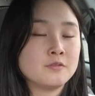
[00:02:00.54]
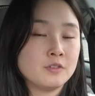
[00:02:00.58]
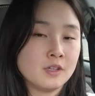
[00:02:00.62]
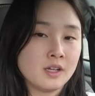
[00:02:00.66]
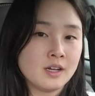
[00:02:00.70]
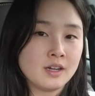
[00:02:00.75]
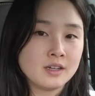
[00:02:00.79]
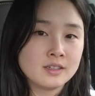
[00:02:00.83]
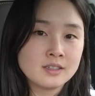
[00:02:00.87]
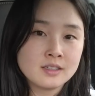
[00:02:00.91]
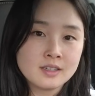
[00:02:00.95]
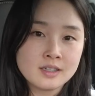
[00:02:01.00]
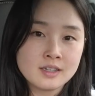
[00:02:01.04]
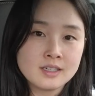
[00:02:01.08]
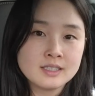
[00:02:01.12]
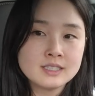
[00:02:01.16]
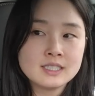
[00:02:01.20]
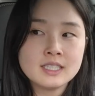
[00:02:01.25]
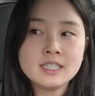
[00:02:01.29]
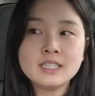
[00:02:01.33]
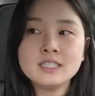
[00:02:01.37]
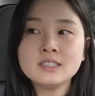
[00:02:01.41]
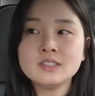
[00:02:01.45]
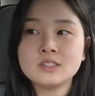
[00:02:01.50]
vlog
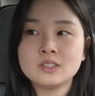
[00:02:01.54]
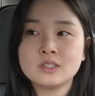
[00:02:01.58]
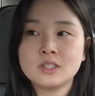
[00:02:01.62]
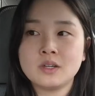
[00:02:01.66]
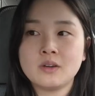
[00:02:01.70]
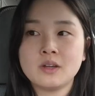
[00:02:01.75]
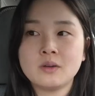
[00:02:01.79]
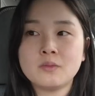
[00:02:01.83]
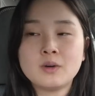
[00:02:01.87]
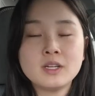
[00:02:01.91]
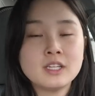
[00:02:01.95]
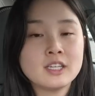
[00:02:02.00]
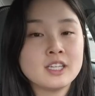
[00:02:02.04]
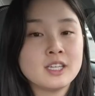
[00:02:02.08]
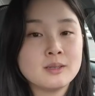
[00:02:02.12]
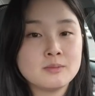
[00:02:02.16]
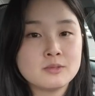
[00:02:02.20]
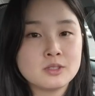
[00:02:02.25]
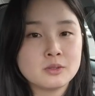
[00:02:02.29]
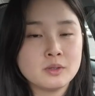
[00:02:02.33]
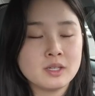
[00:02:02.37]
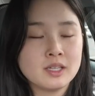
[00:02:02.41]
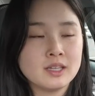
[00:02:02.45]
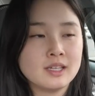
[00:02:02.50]
content, so I want to keep
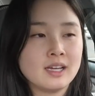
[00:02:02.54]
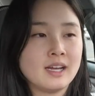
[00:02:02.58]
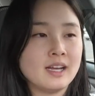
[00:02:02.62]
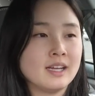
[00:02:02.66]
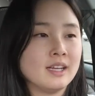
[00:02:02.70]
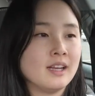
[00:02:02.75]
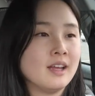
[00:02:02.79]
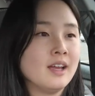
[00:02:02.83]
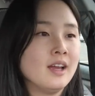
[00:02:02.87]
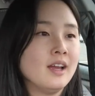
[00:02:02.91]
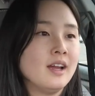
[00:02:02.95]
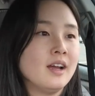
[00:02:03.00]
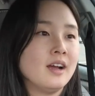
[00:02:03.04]
doing that,